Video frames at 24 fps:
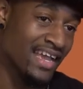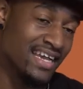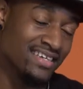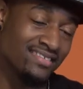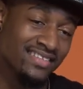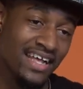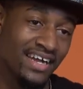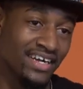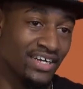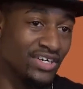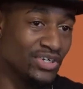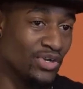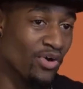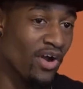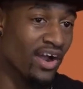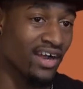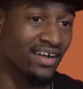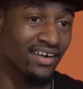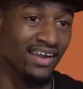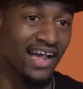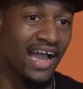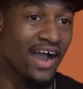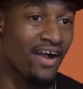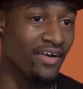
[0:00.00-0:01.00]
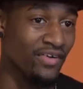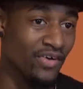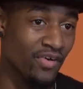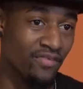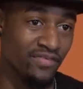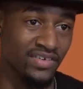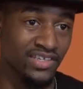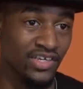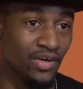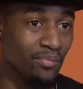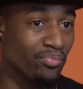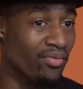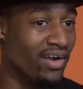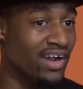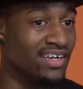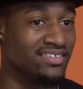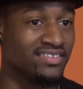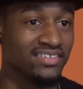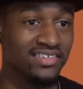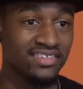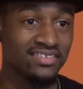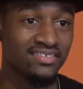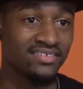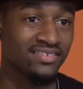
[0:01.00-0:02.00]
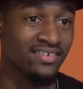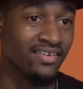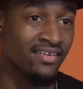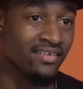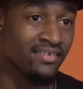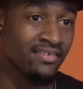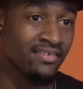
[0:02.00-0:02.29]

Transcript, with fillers: it's like a dark cloud over your process.